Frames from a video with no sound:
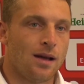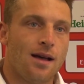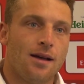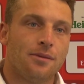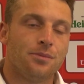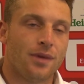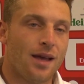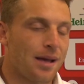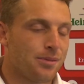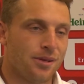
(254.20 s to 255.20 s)

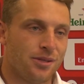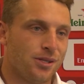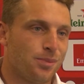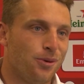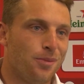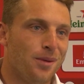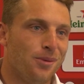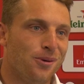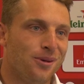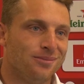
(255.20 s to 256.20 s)
Absolutely, just ball by
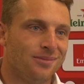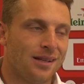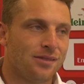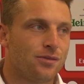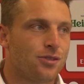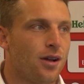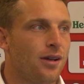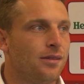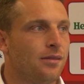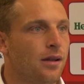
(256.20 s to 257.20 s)
ball and try
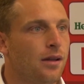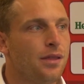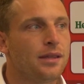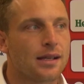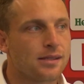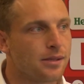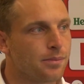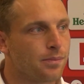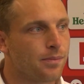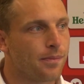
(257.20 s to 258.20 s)
and... And I think that's the
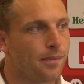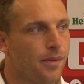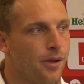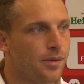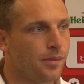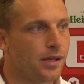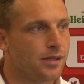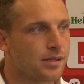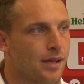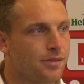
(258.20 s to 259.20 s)
moment where you
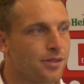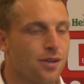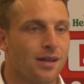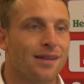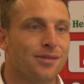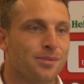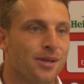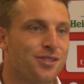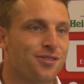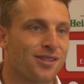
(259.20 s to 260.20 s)
just have to try and have as
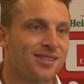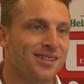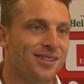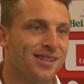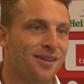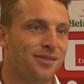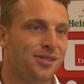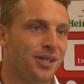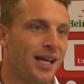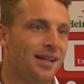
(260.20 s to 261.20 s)
much trust in yourself
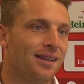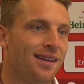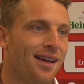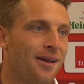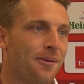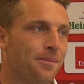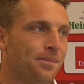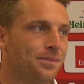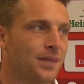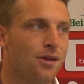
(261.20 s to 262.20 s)
as you can.
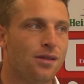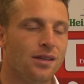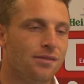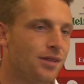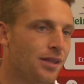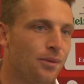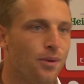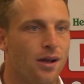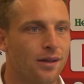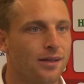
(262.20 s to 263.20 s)
Know that you've done the
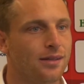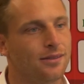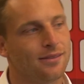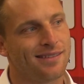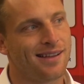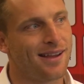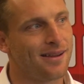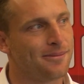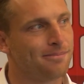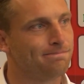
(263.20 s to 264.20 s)
work
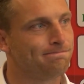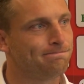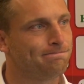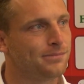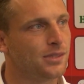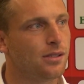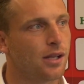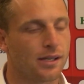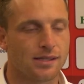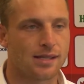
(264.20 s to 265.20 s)
and
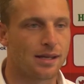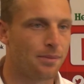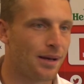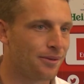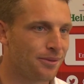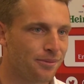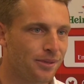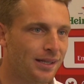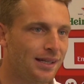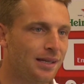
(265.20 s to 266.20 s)
like I said about the
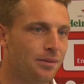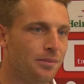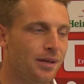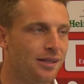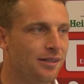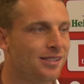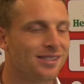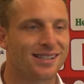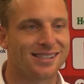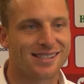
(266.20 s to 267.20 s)
wicket-keeping bit, your
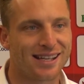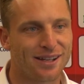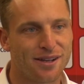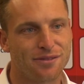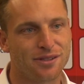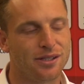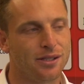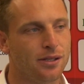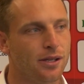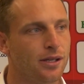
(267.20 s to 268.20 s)
instincts take over and
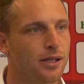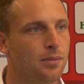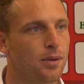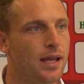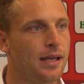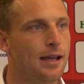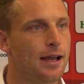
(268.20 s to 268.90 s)
you know you're going to play.